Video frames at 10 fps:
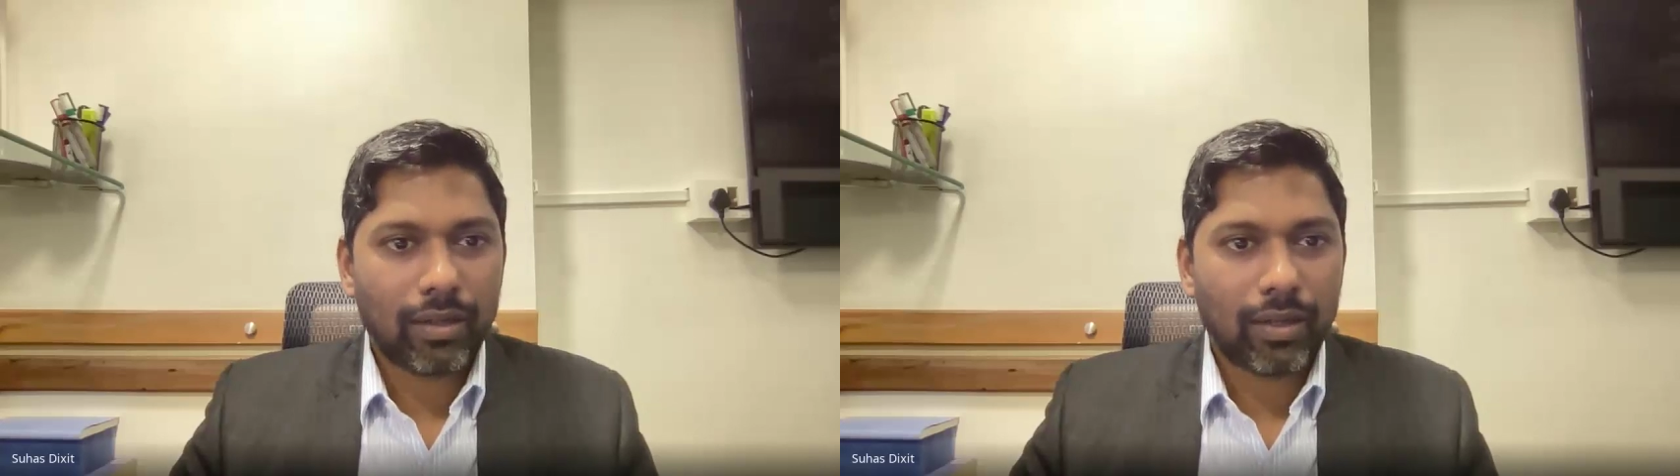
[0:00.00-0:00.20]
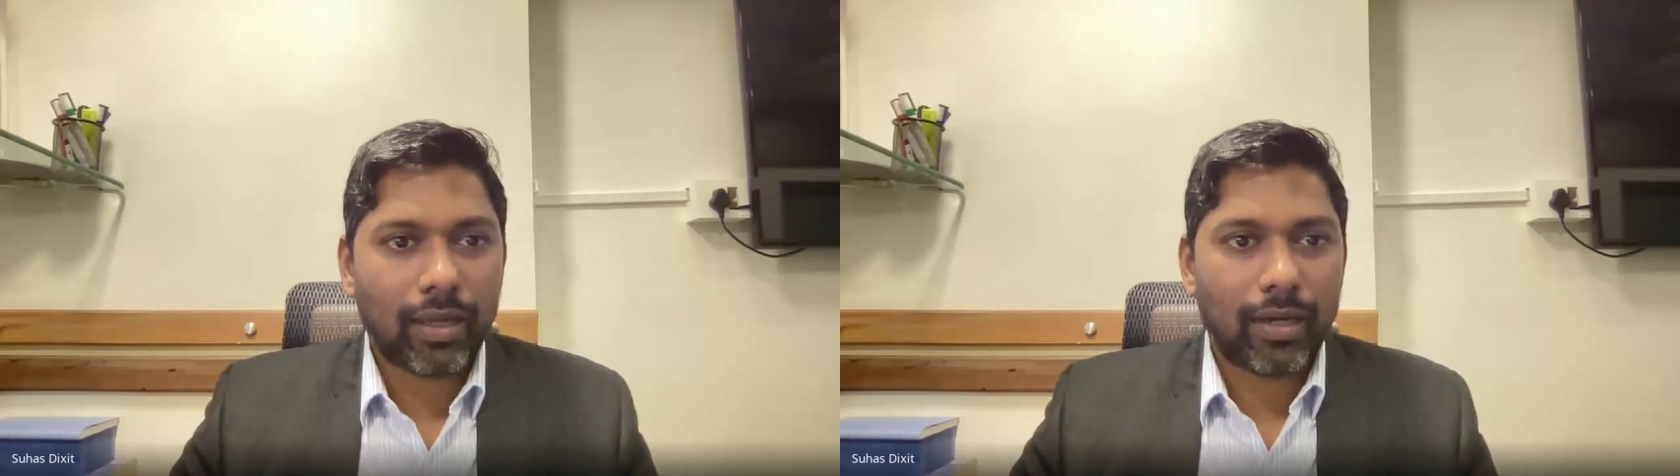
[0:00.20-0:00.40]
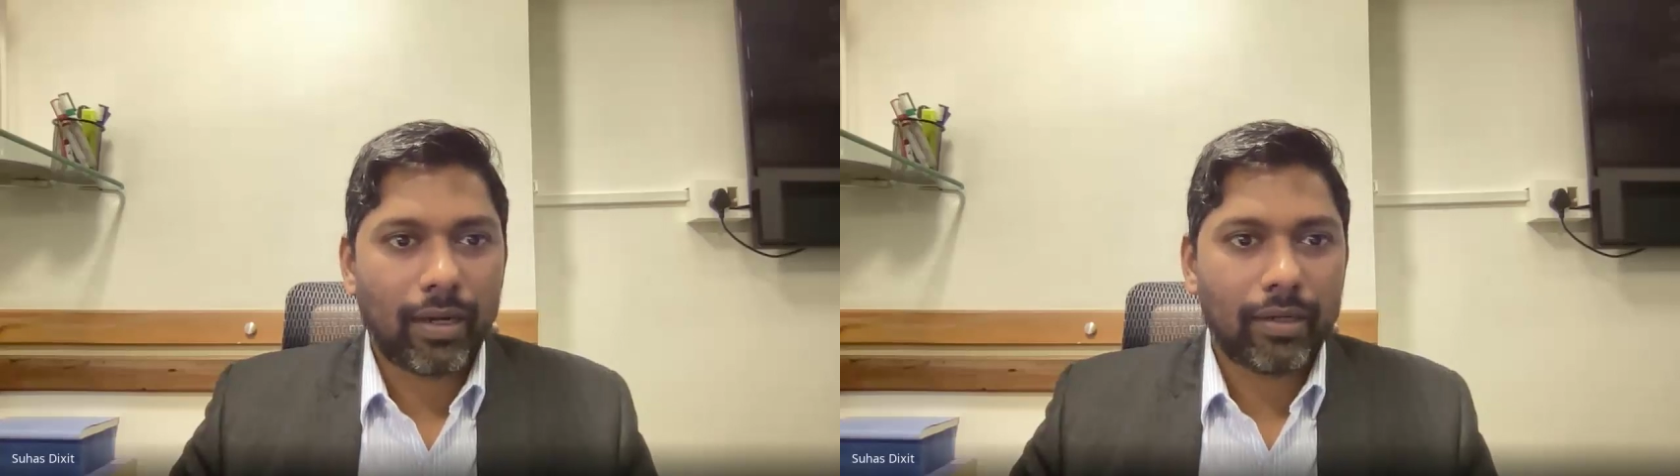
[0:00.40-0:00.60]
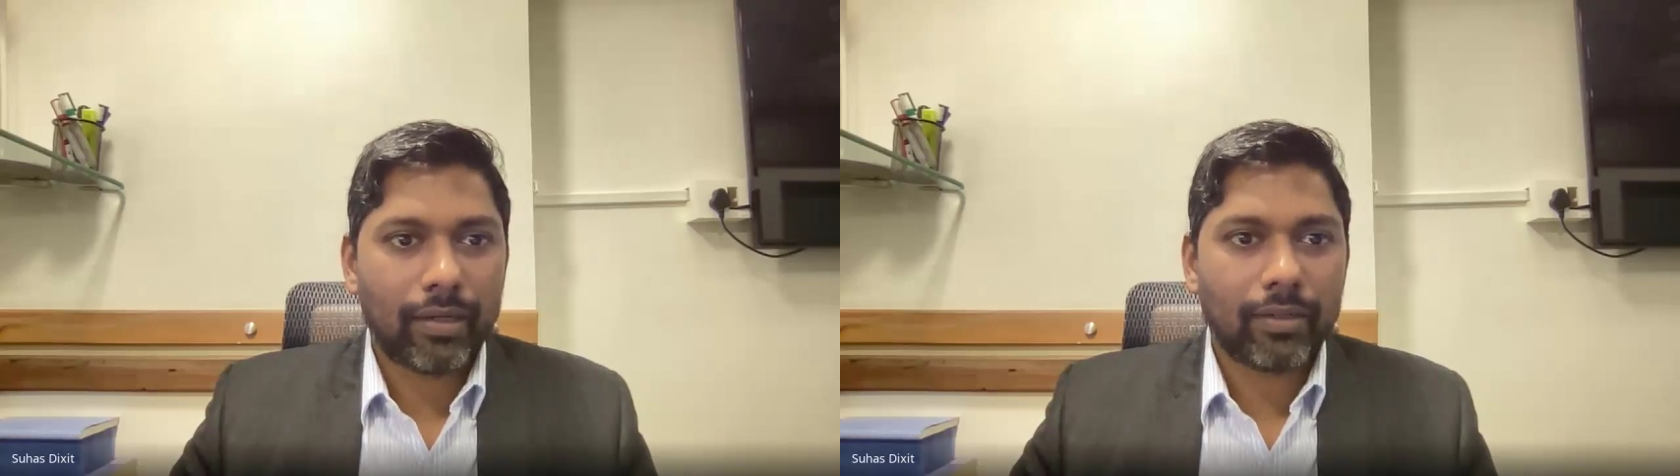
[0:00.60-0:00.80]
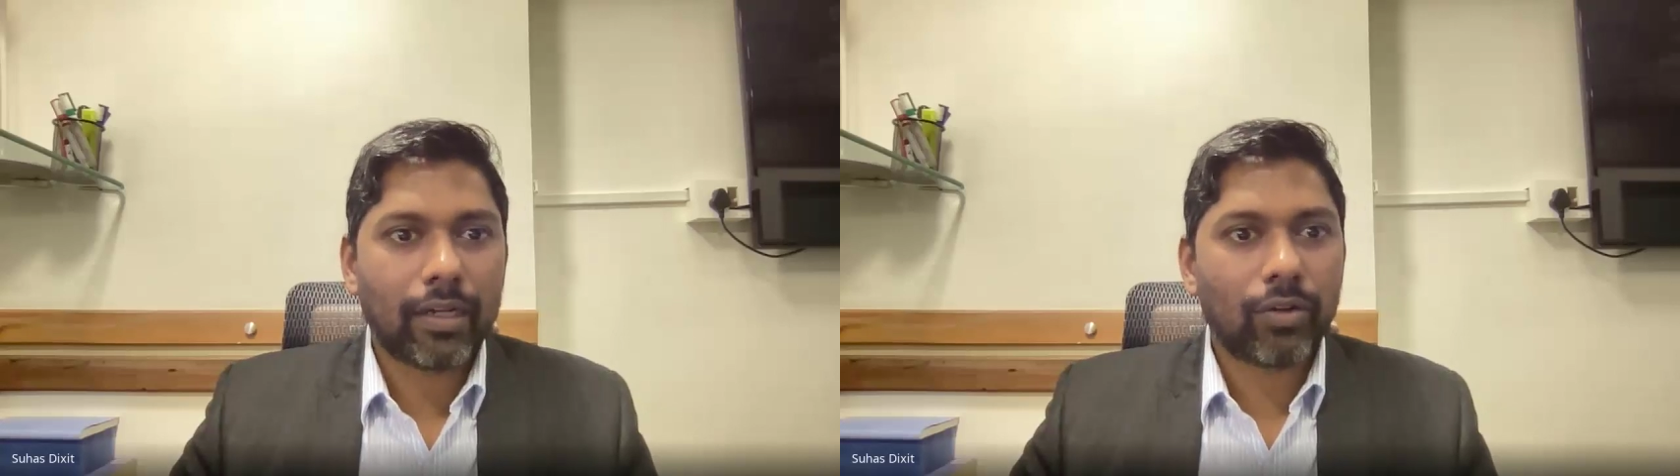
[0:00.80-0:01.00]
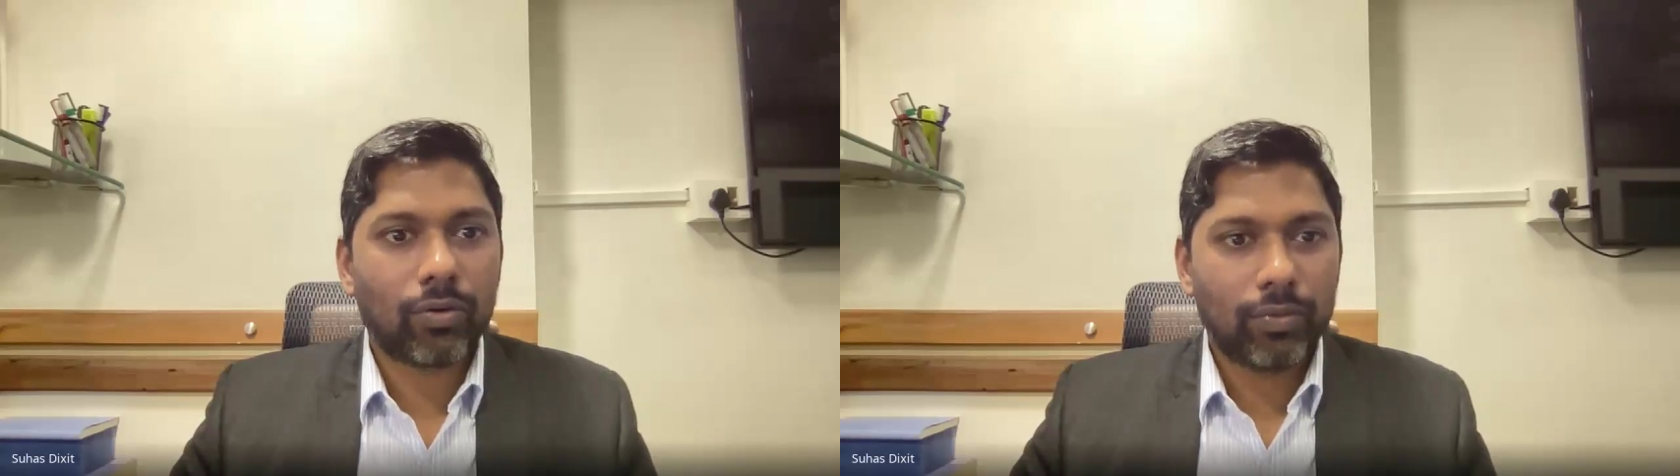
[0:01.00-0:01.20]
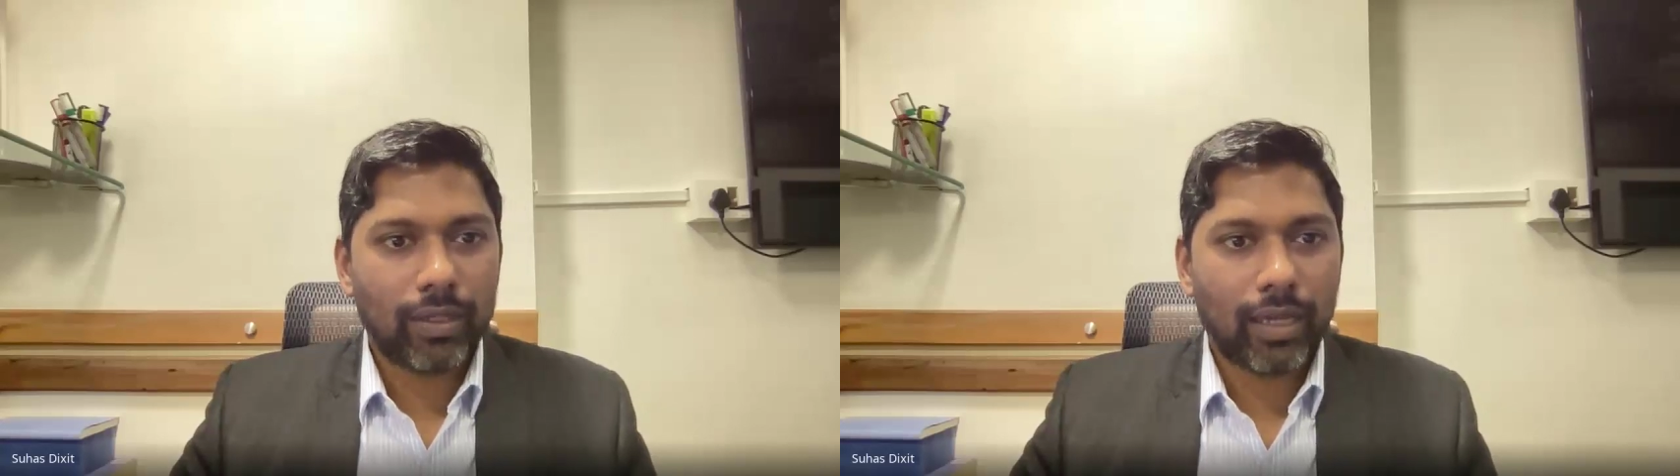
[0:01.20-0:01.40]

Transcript: and that we